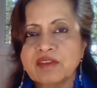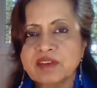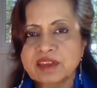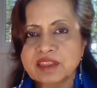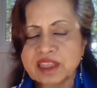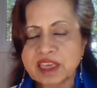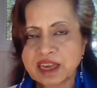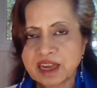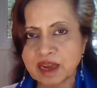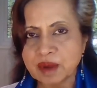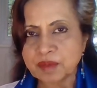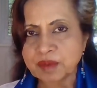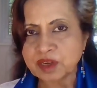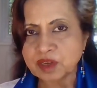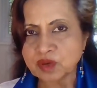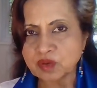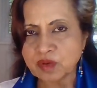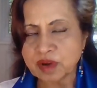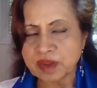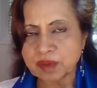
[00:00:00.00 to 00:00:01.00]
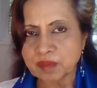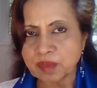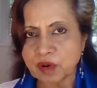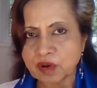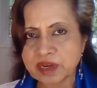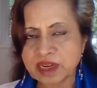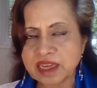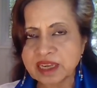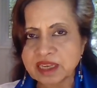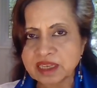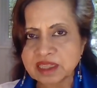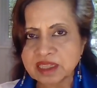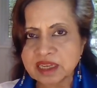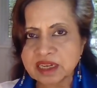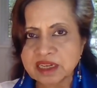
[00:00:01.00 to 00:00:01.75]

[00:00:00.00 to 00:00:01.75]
they come into our body, they